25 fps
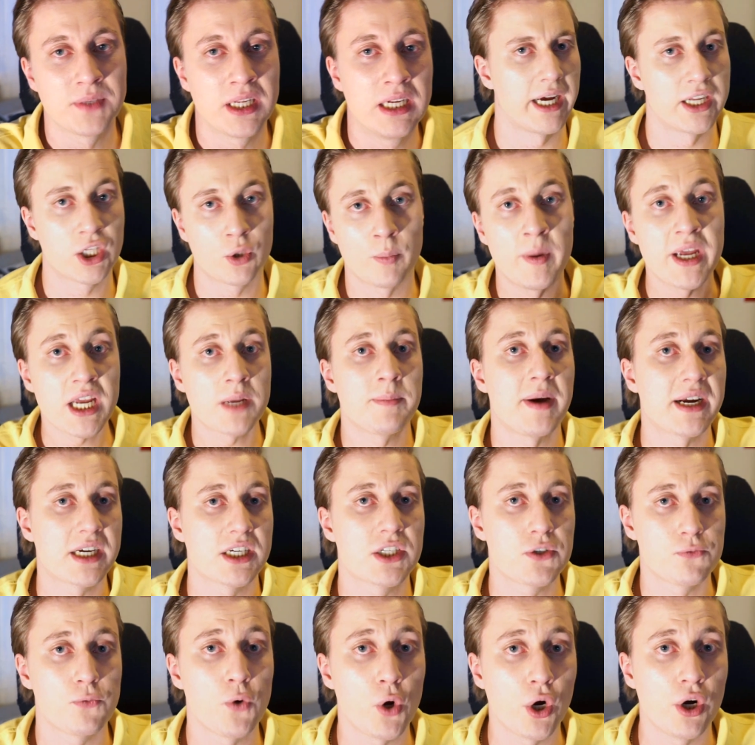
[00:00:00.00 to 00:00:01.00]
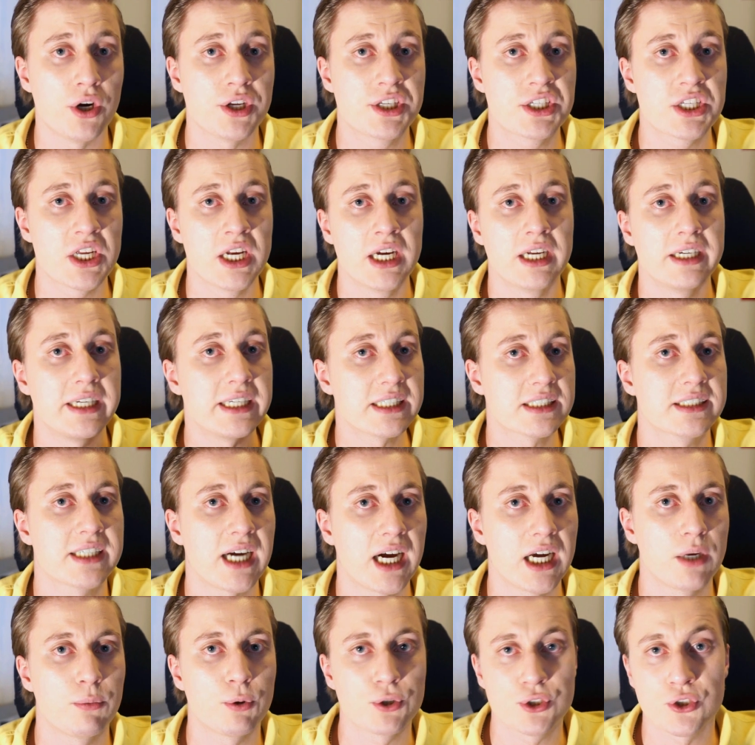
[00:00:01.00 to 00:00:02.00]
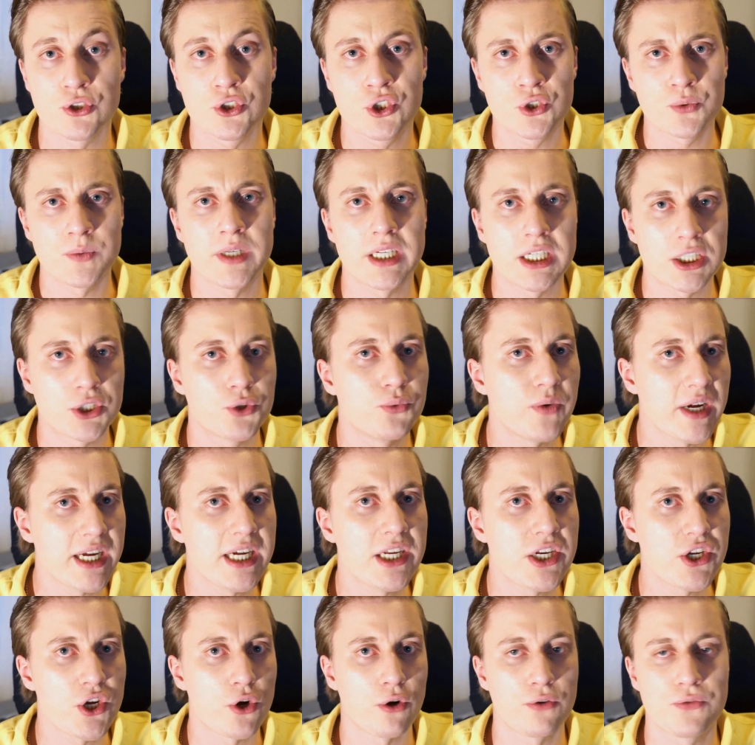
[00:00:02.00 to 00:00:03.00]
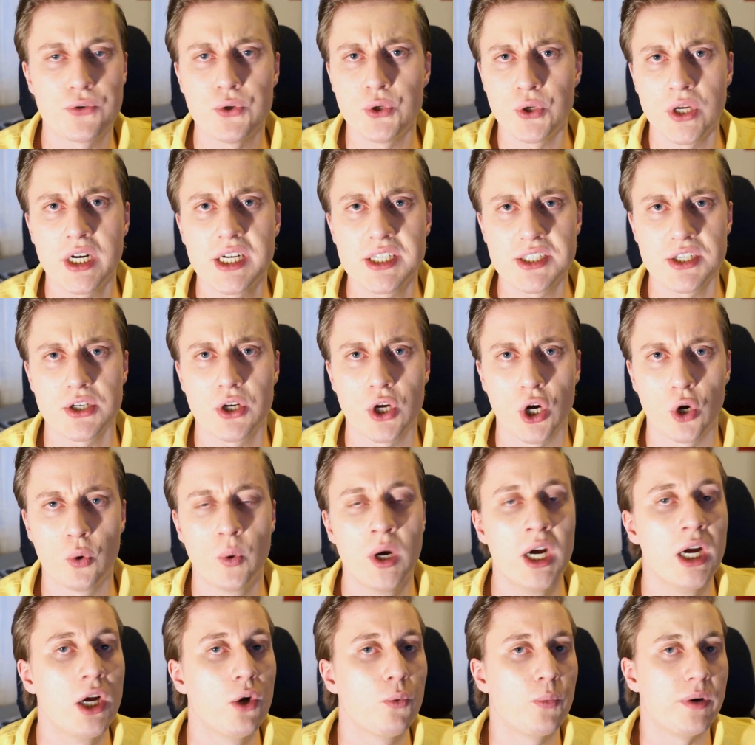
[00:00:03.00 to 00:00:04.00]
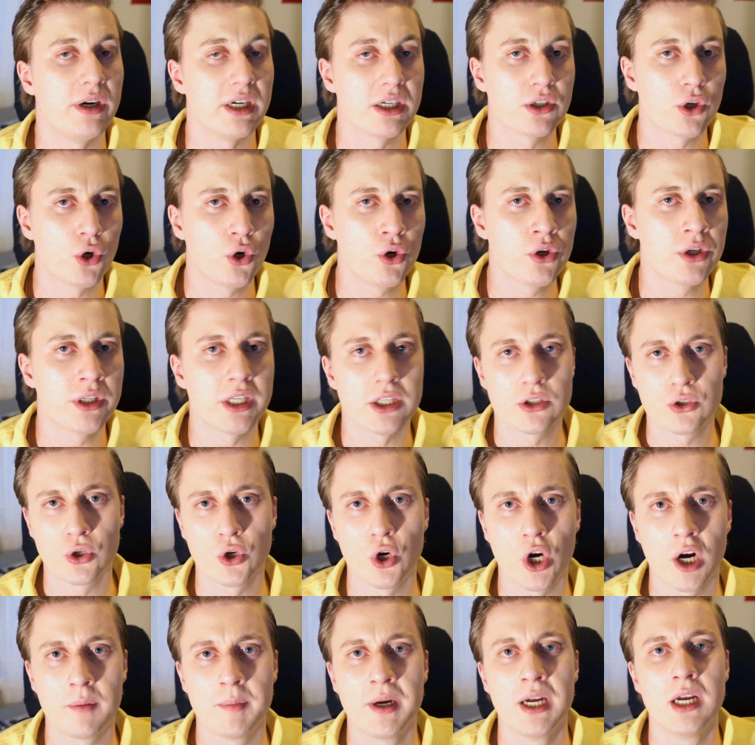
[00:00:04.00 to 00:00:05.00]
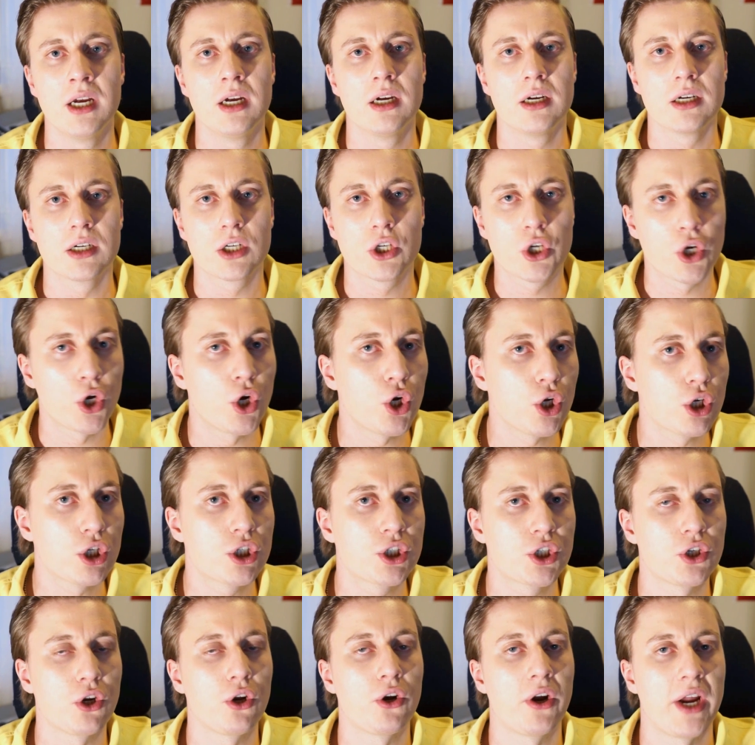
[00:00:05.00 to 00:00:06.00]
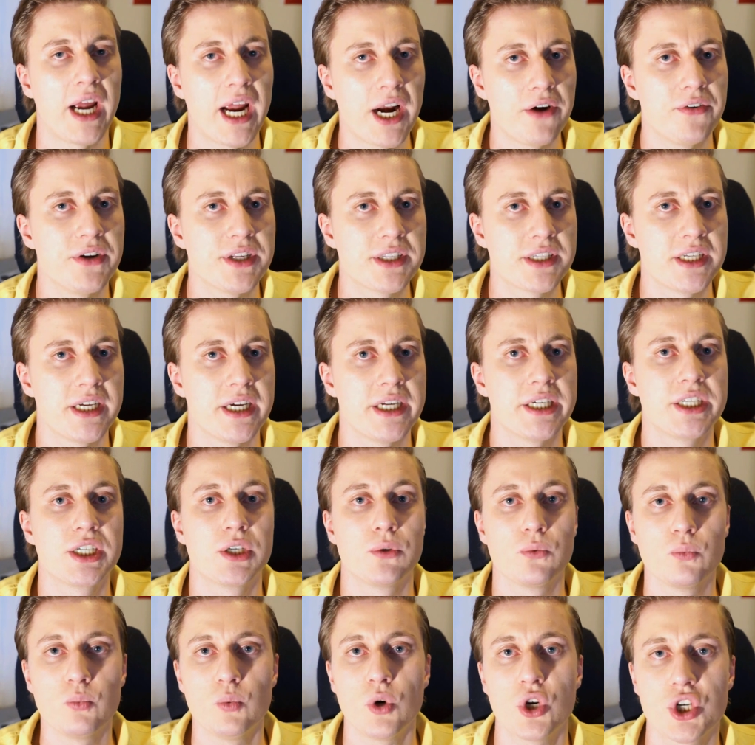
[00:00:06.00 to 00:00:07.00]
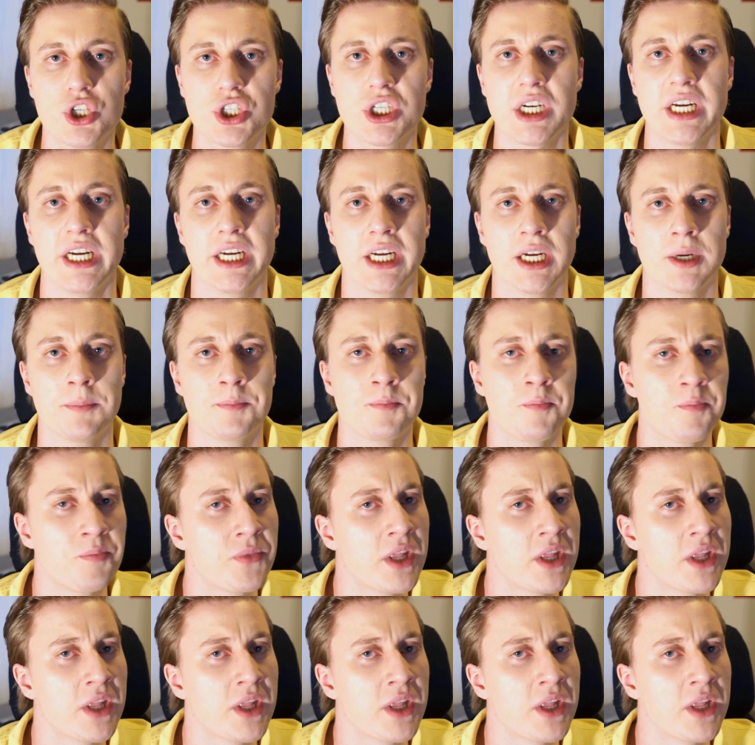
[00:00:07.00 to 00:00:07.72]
And to make matters worse, this guy was on Swedish radio a few years ago where he coined the term cultural heritage washing.